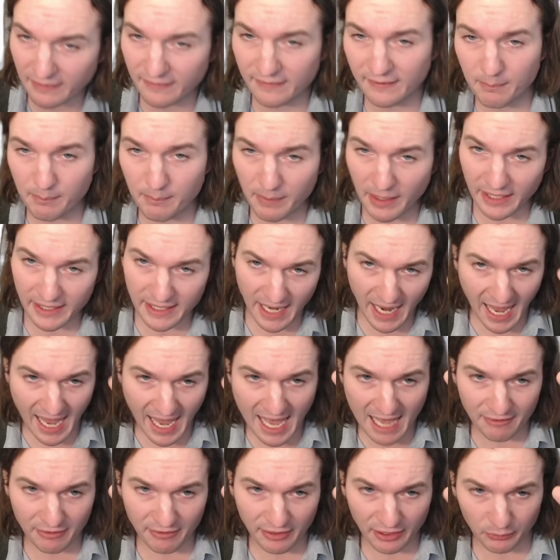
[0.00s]
but somebody
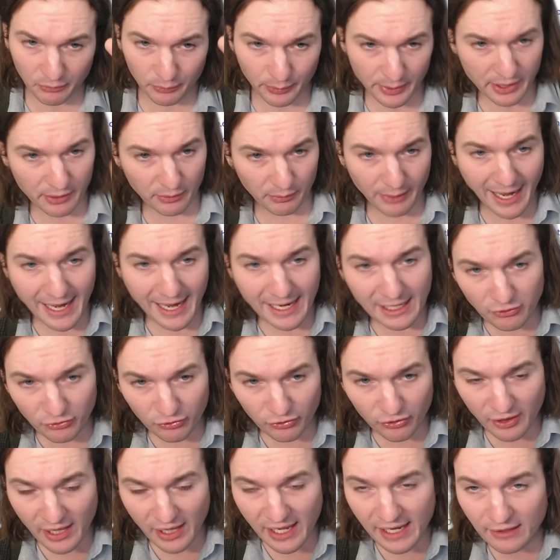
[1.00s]
having
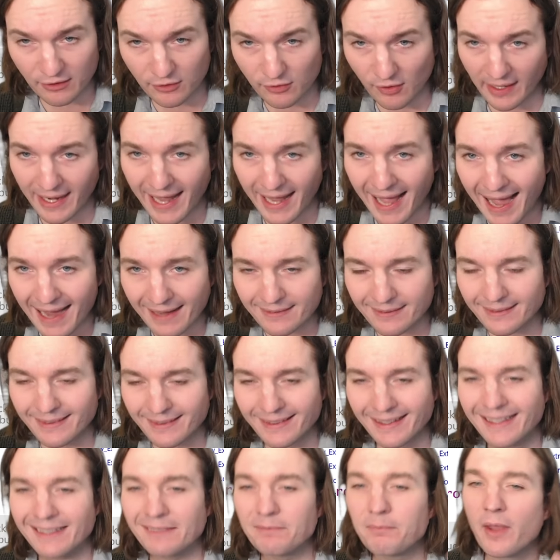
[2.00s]
rearranged things on
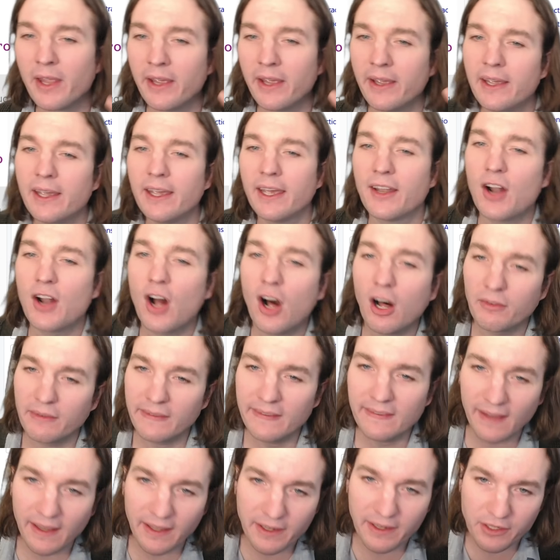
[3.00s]
accident, and all of a
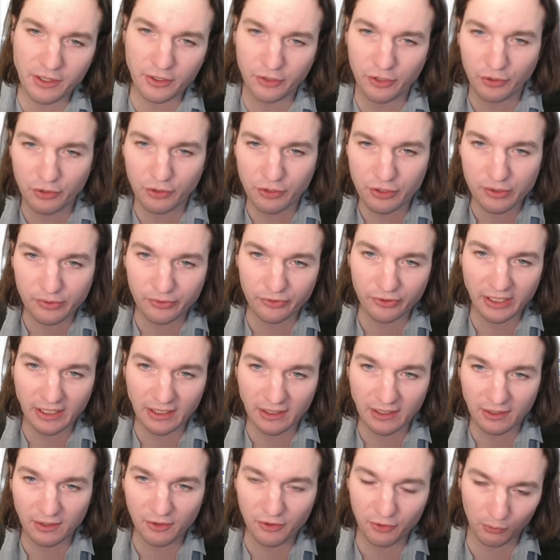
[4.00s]
sudden you're
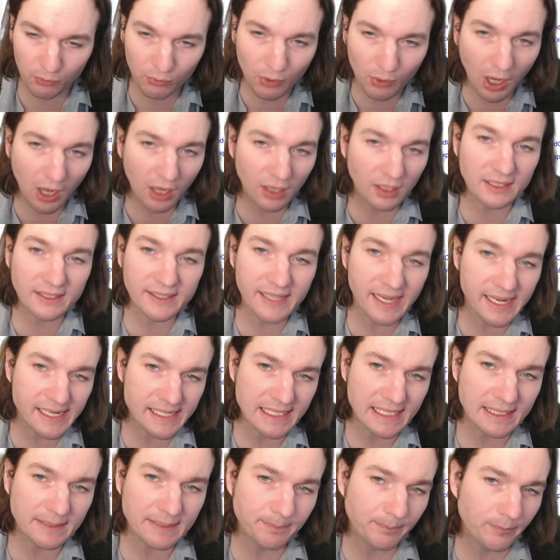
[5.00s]
using the wrong
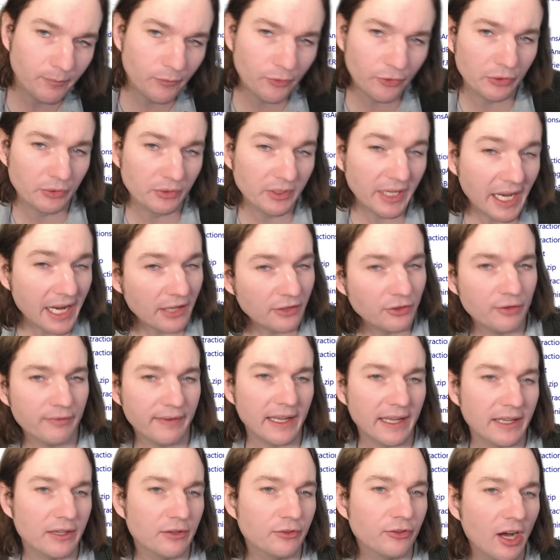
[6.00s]
data. So character
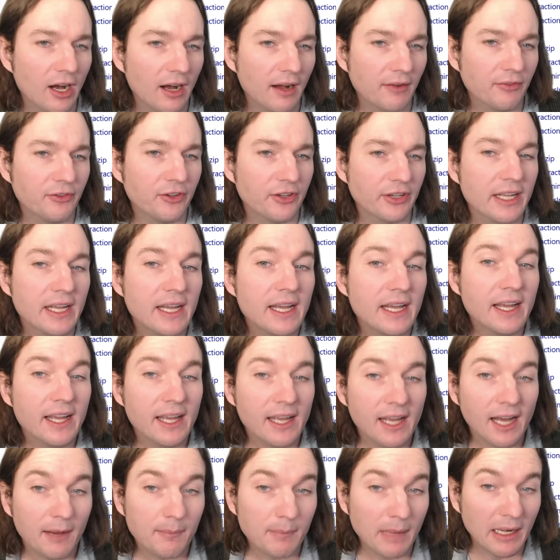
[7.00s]
value is often
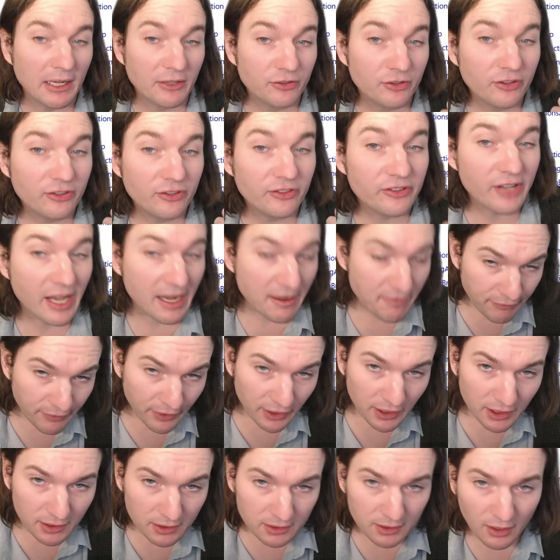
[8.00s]
a much
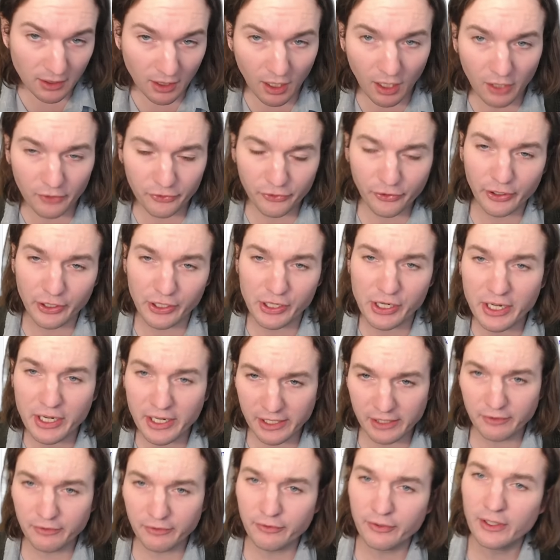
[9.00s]
safer
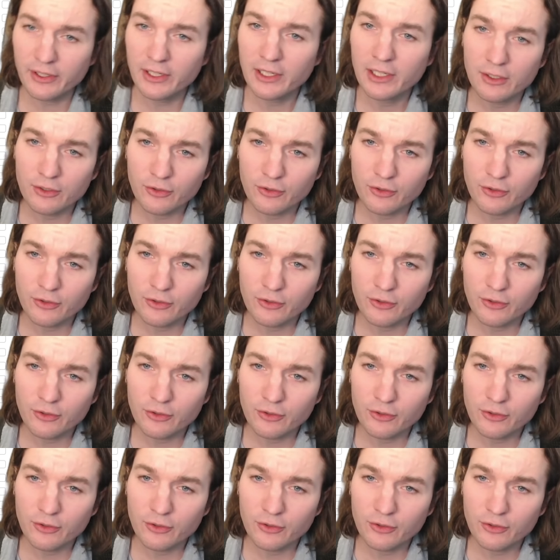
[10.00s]
alternative